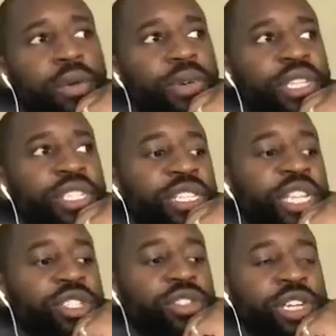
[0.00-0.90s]
we just
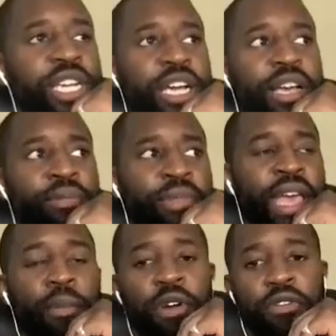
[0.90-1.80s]
literally um,
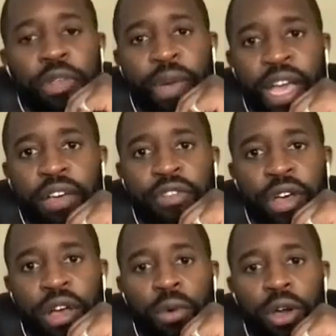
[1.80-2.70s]
came off the back of a,
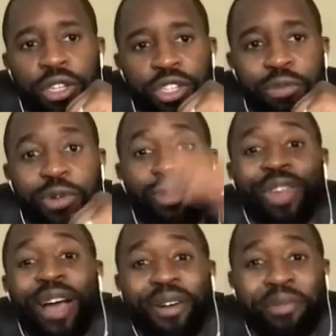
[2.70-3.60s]
a, workshop called
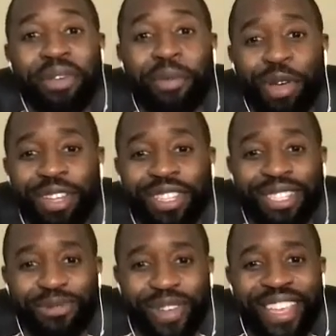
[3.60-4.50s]
Alchemy of Abundance
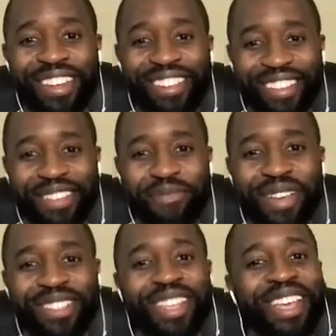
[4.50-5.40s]
this weekend in
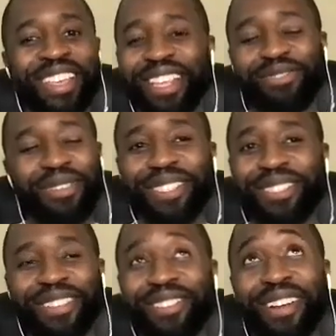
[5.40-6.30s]
person. That's why I
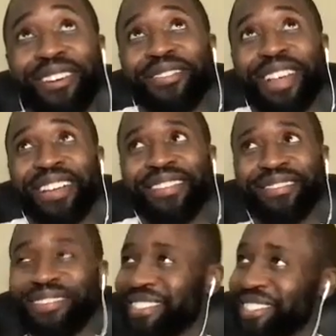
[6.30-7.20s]
was like, oh, that
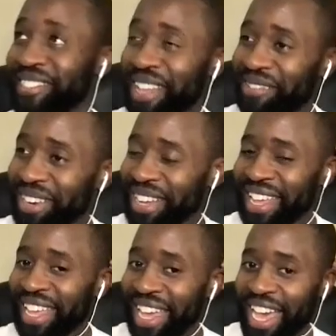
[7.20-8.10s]
we could use that one.
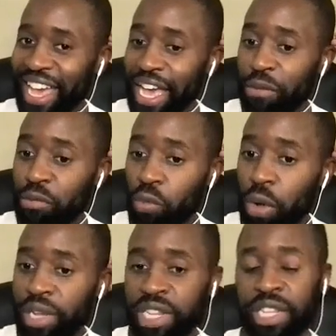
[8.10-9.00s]
Uh, and what
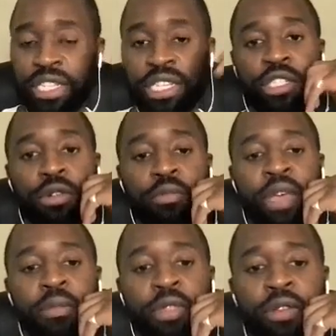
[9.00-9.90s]
we did is I took
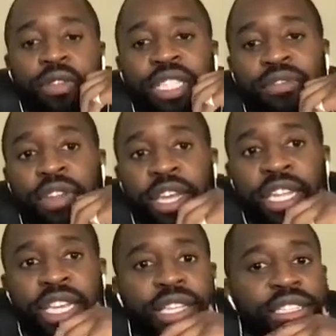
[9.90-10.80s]
people through seven
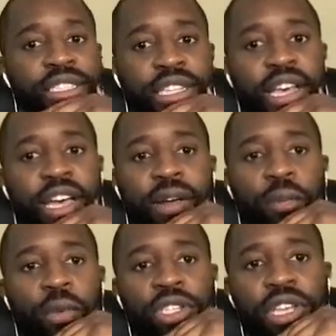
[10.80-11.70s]
ideas, um,
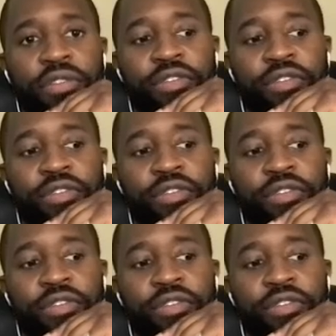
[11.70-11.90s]
which, if